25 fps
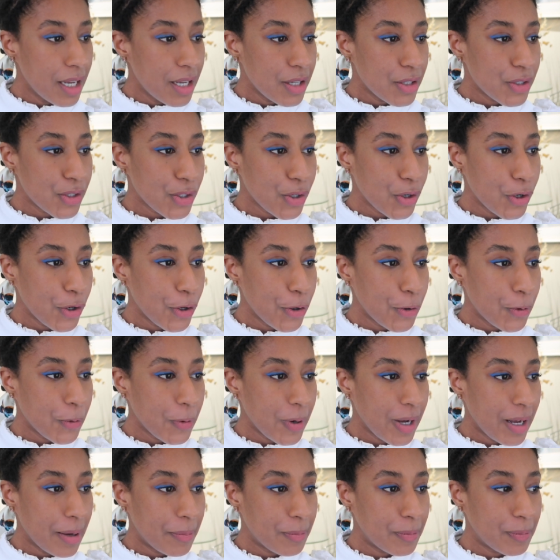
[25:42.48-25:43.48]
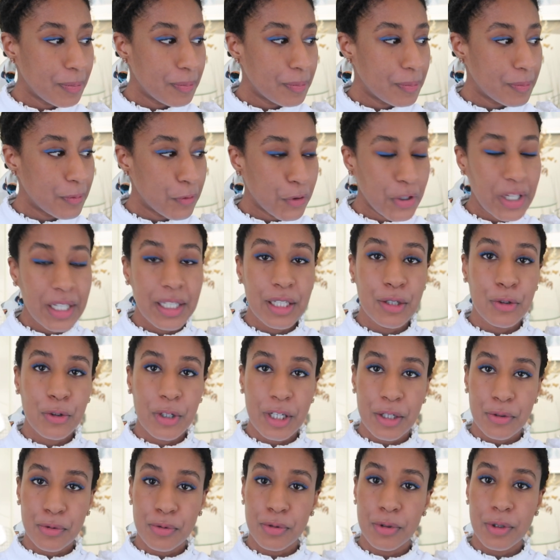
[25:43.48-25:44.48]
So I'm really
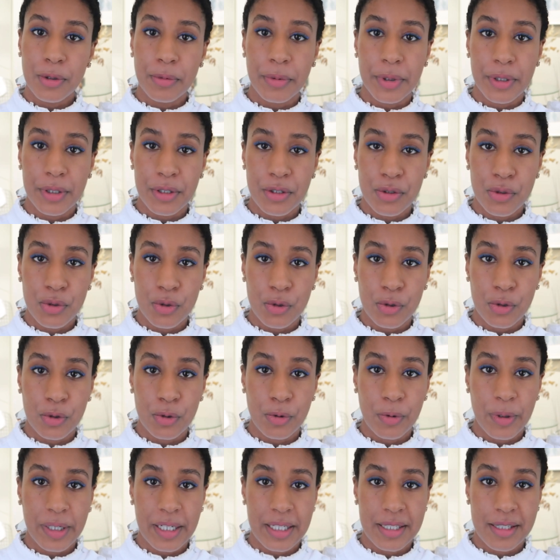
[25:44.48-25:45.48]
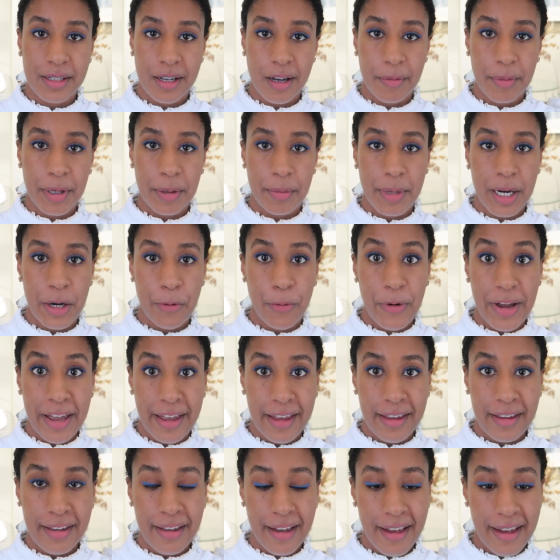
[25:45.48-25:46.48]
looking forward to what is coming my
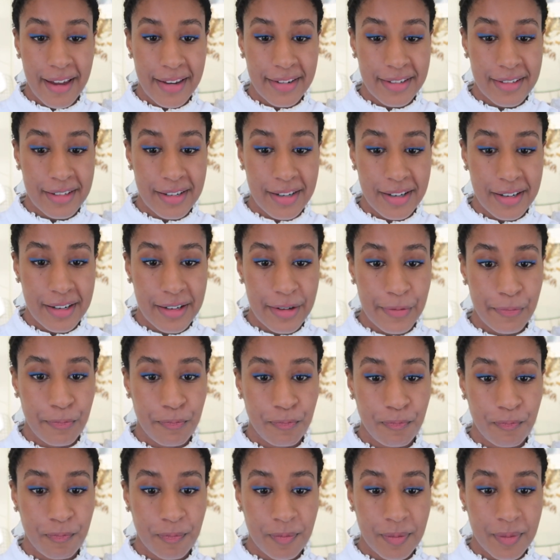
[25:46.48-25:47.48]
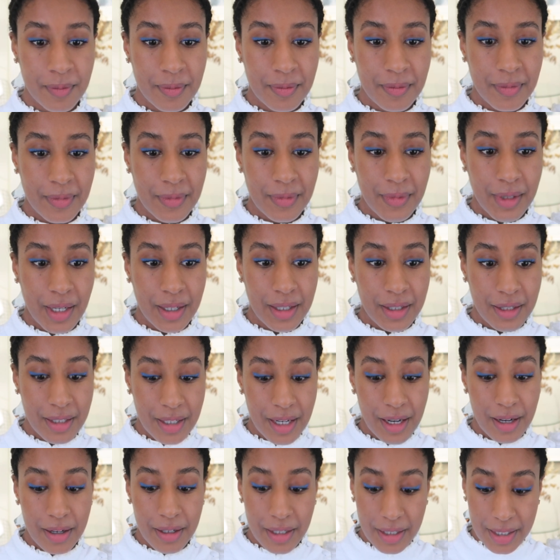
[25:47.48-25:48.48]
way and um,
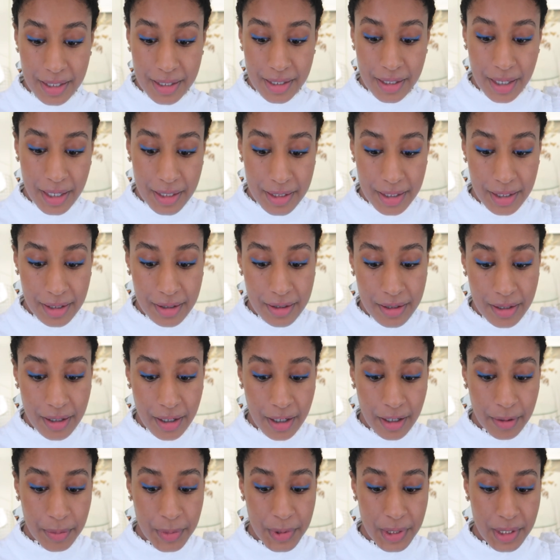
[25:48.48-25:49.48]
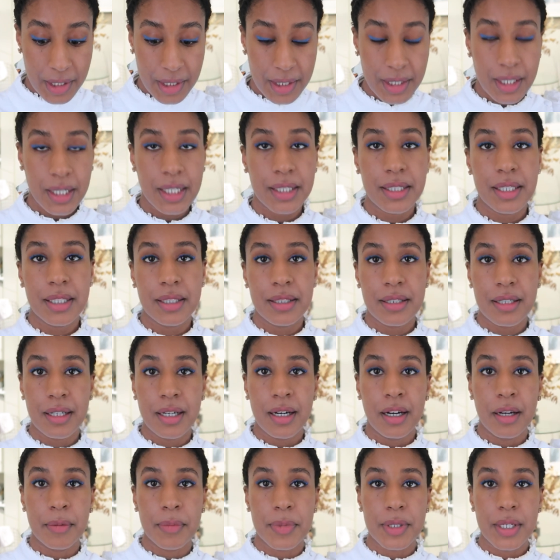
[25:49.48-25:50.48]
yeah, exciting times, exciting
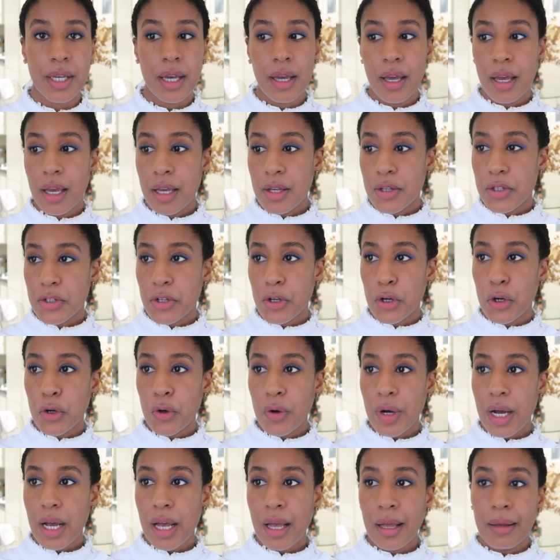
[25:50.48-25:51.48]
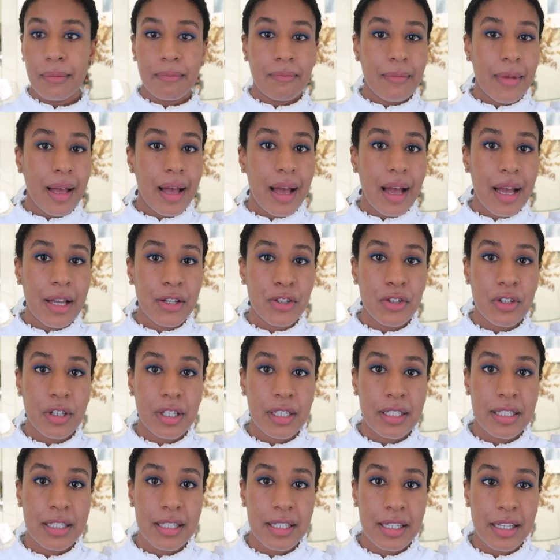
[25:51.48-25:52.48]
times. So uh, as you
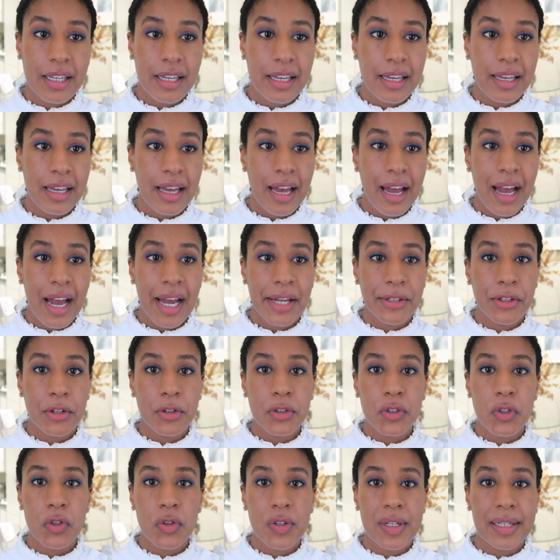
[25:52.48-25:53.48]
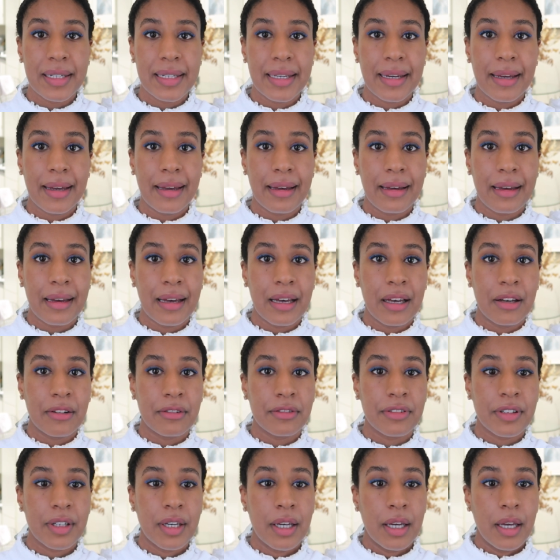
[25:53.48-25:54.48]
can see, I don't really have